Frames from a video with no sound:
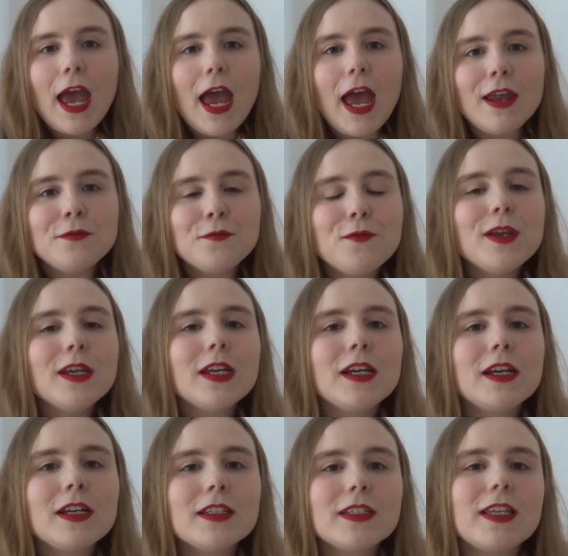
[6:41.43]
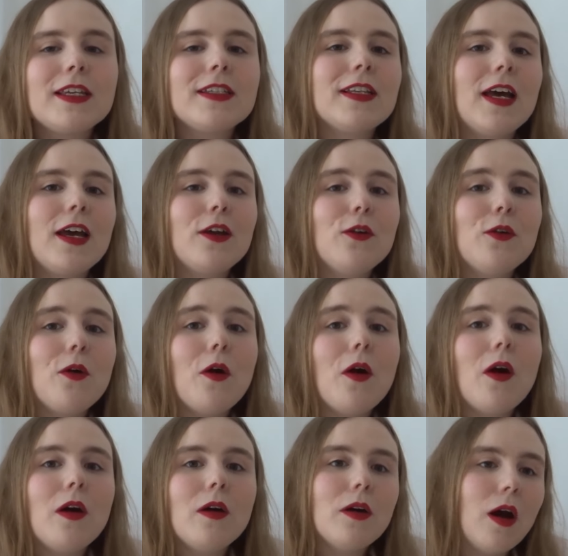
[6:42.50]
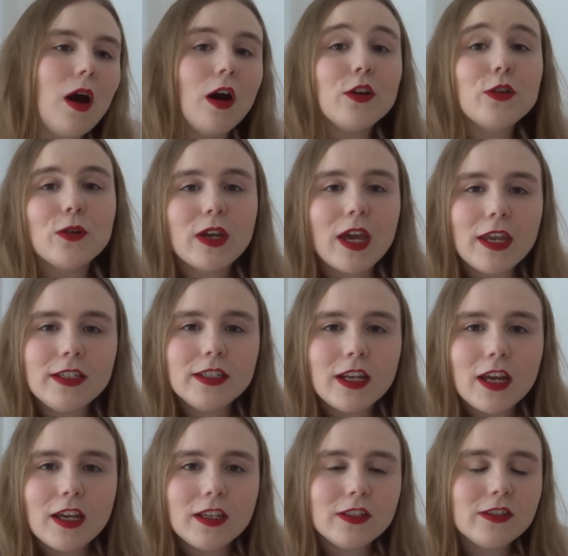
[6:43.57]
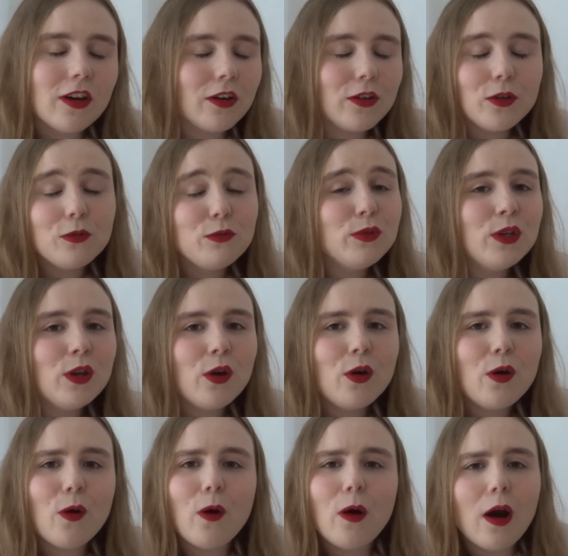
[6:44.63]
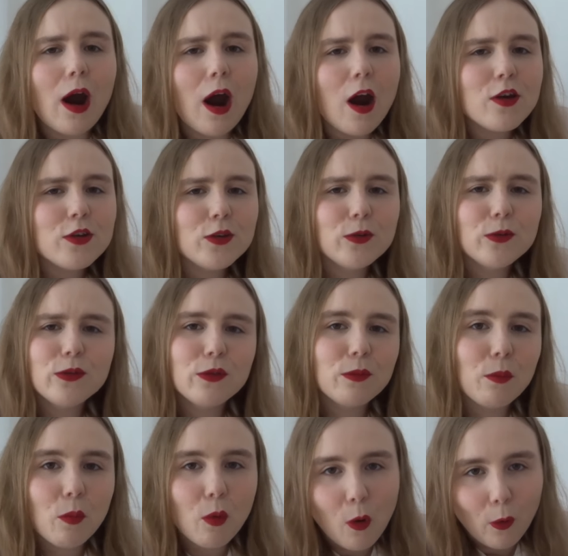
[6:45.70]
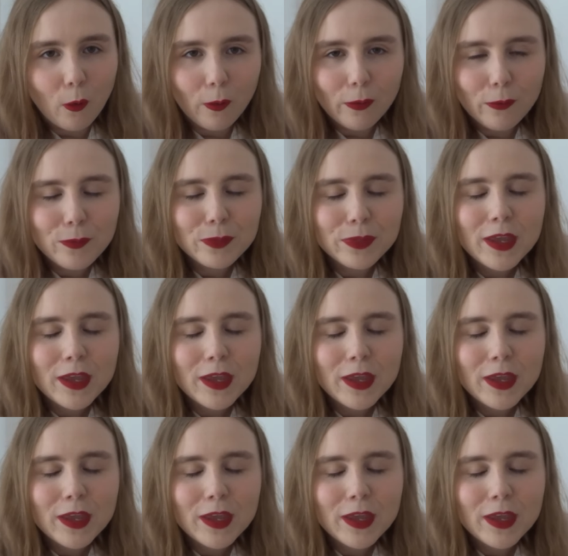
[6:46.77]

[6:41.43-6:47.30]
And Rick says, like, are you a candidate, are you a winner, or are you the mole?